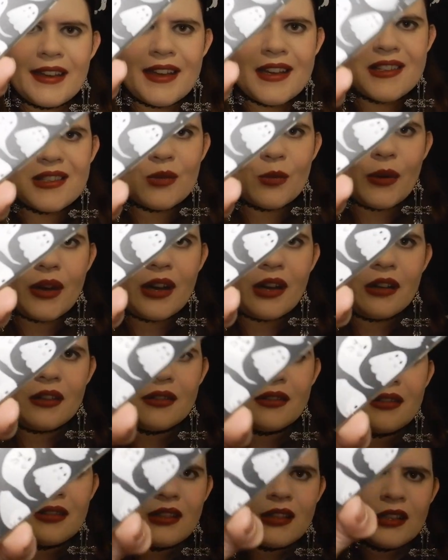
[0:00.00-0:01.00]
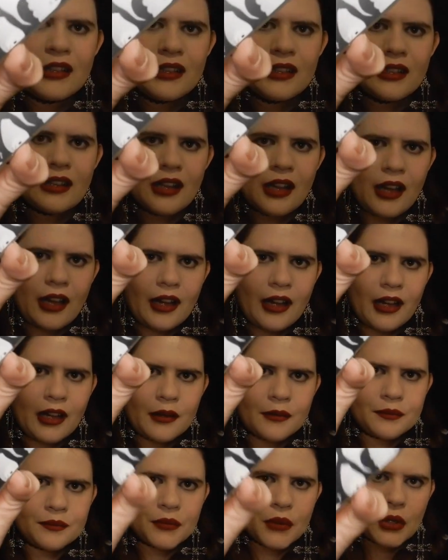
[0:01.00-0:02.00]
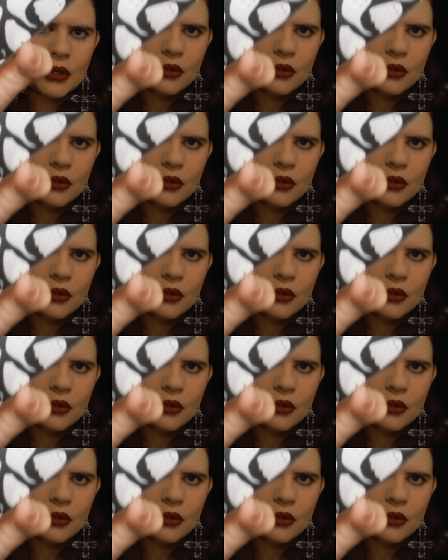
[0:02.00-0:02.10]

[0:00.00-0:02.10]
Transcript: as well um,